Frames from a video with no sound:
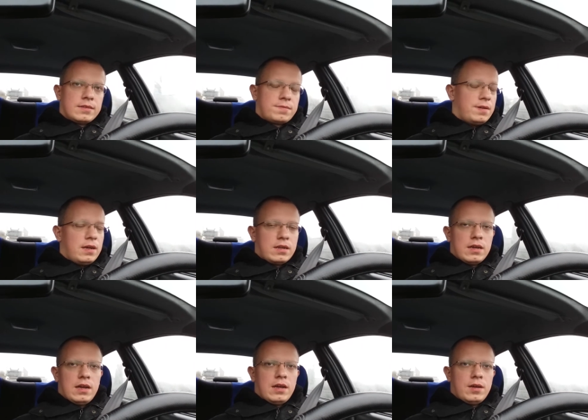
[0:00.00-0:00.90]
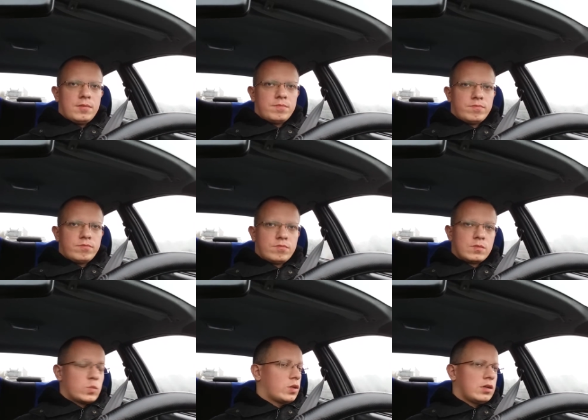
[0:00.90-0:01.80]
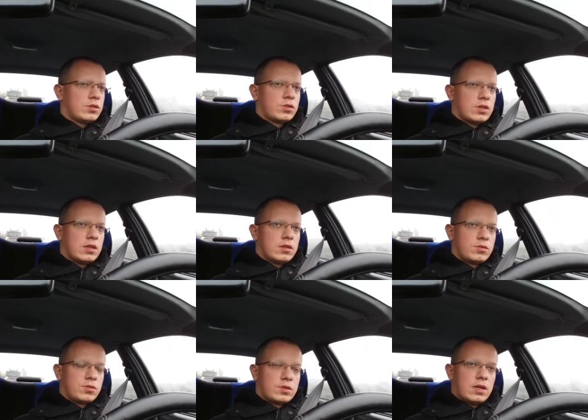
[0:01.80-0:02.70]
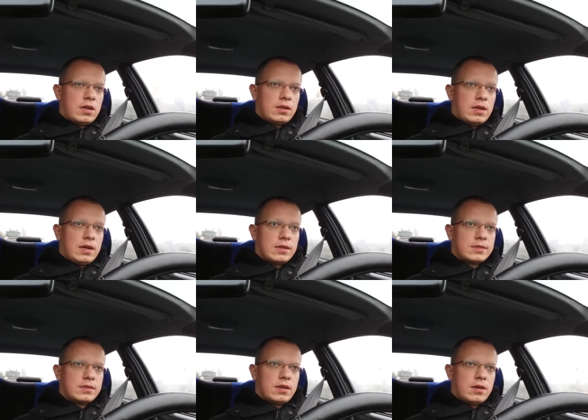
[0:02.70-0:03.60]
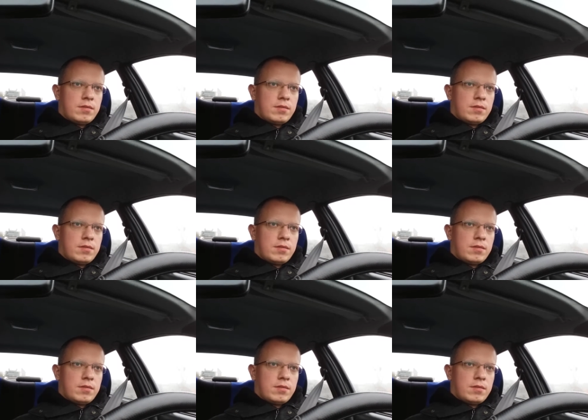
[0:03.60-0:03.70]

I think what I should tell next.